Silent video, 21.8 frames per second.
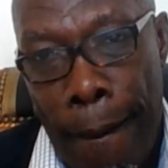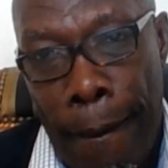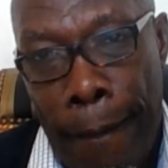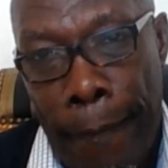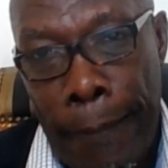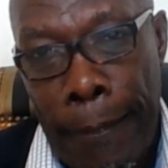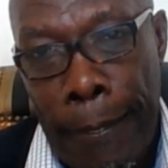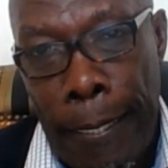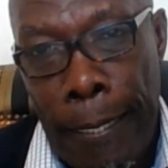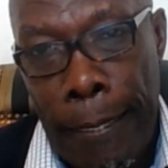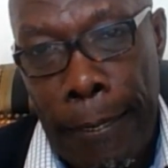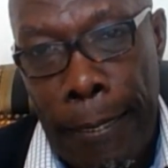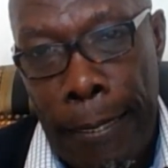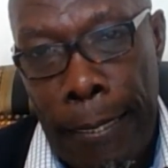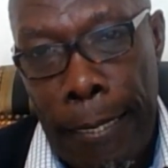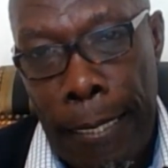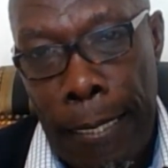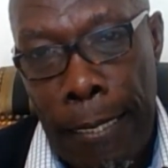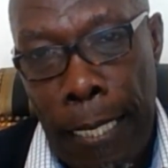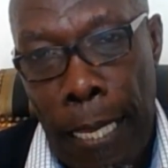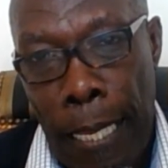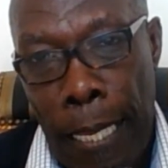And this
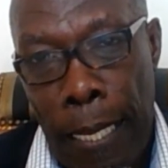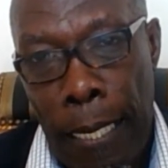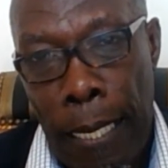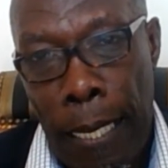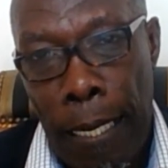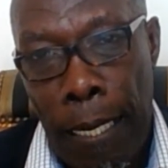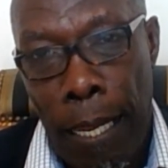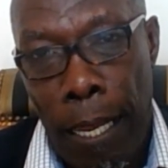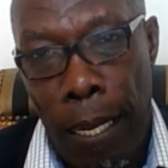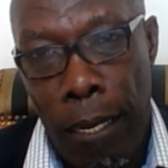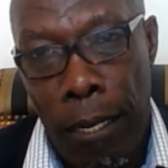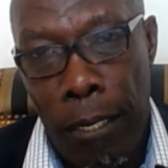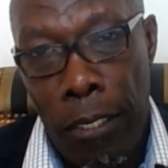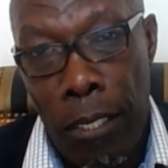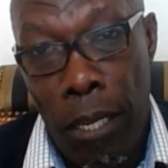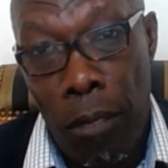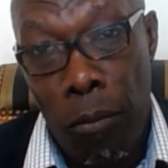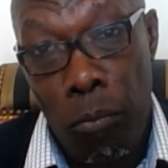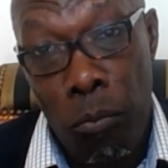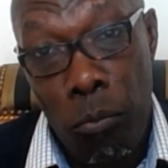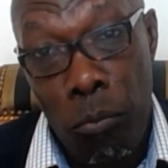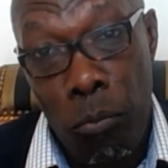is
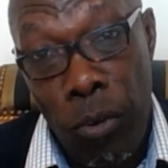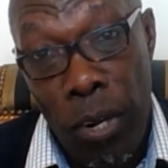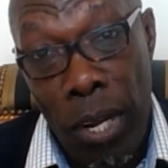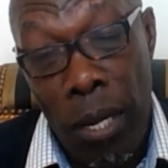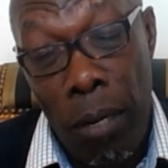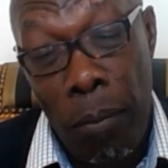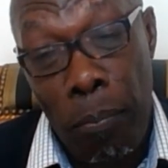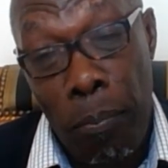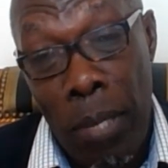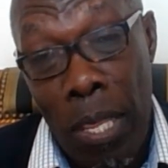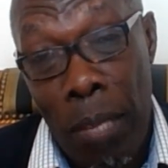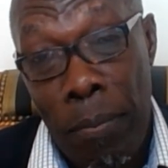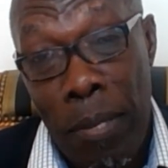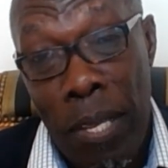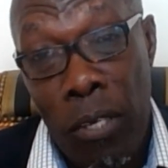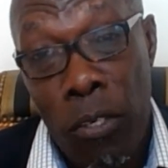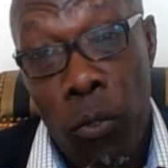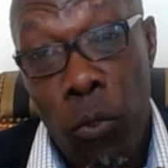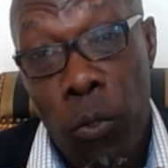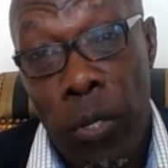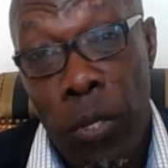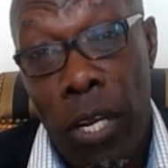really maybe a
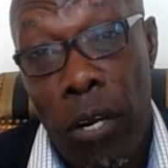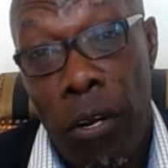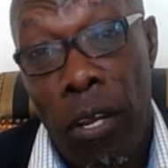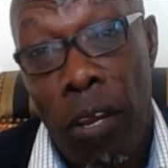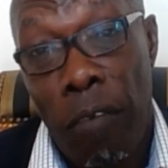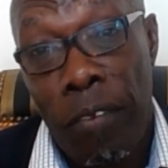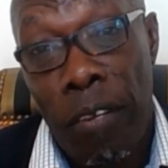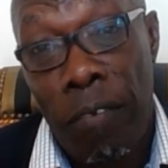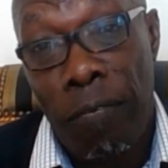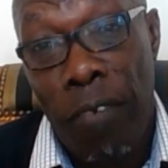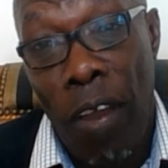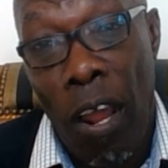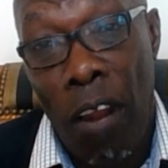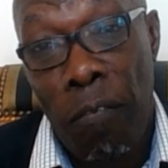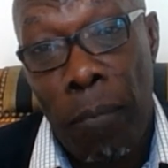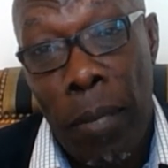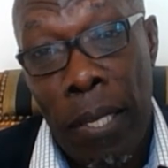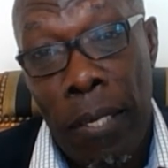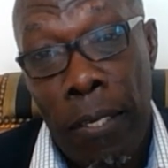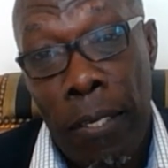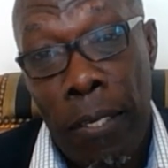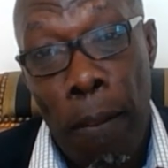new area of
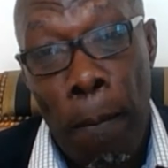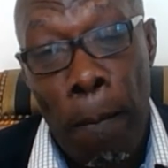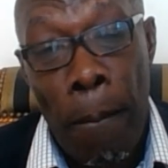involvement,